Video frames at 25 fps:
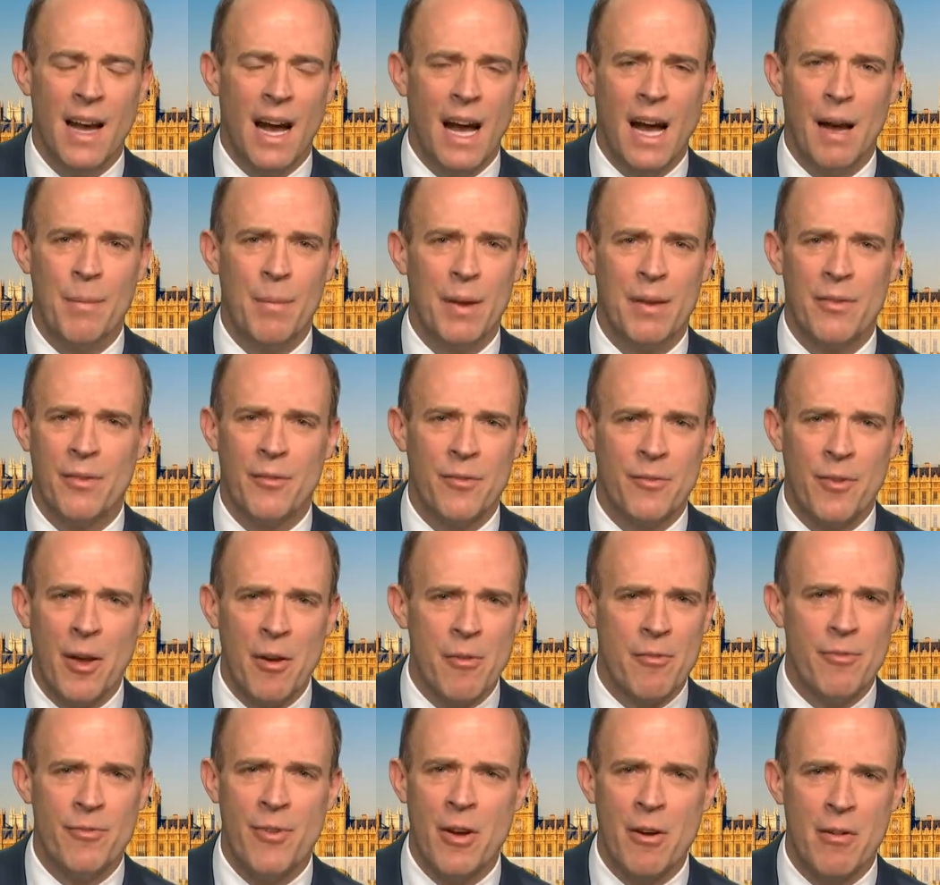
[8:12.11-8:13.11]
um,
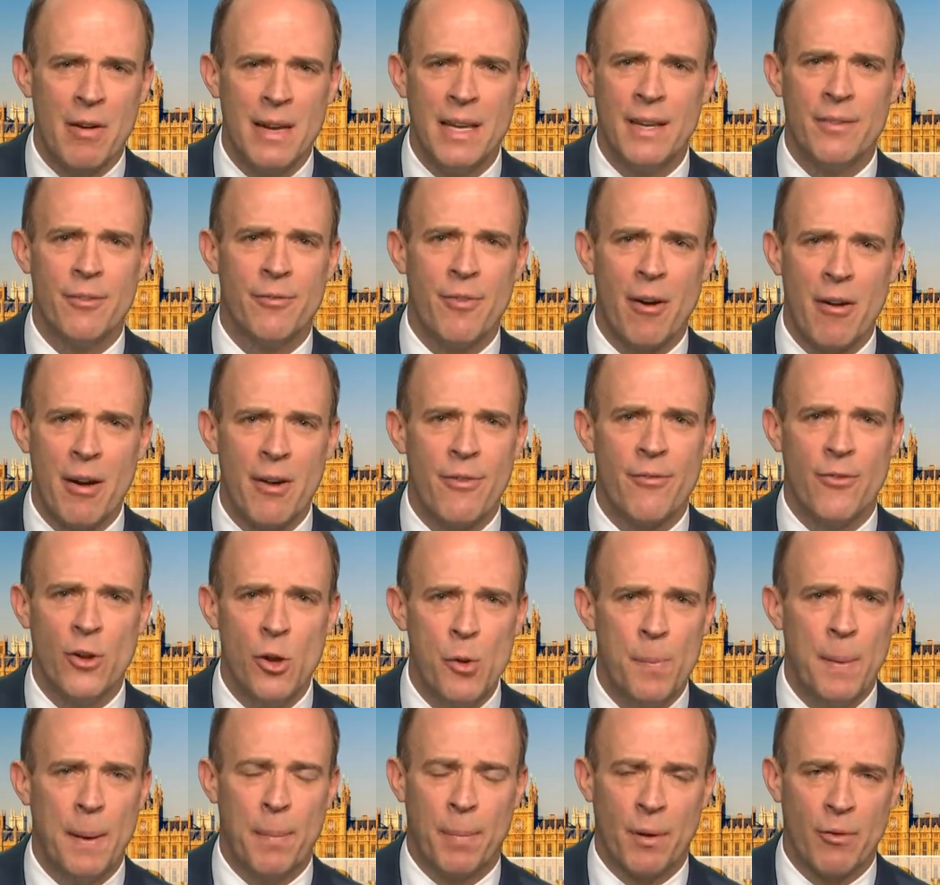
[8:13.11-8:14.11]
very very
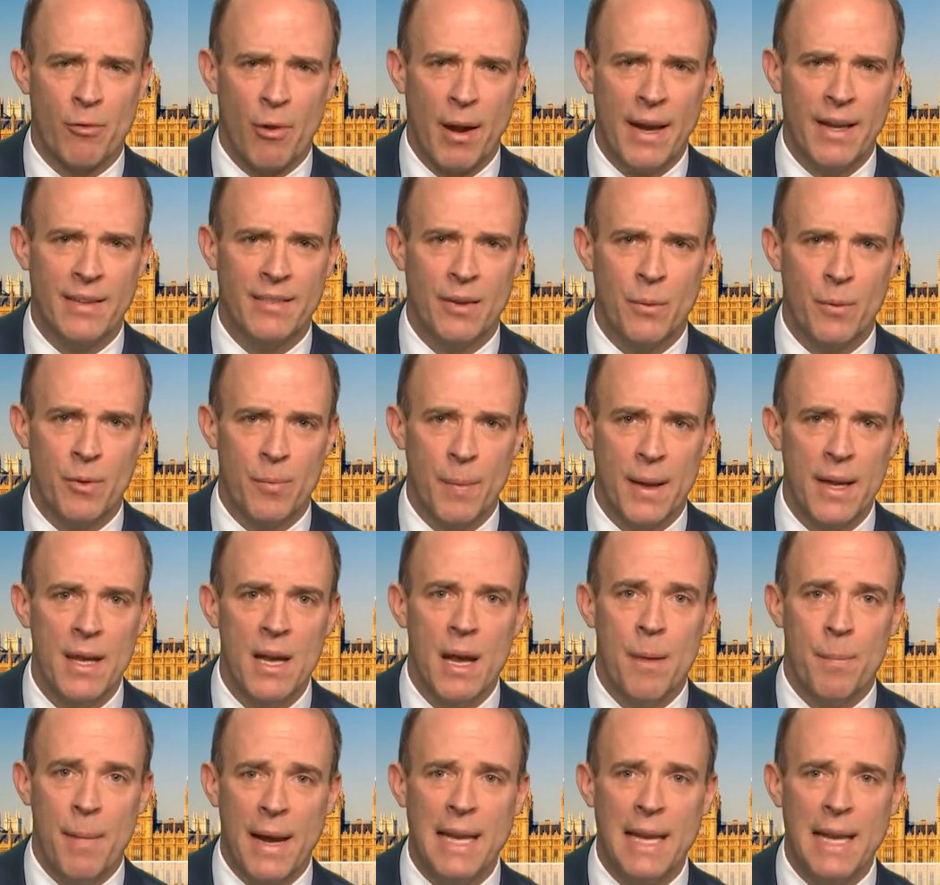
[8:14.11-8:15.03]
few people have raised it with me.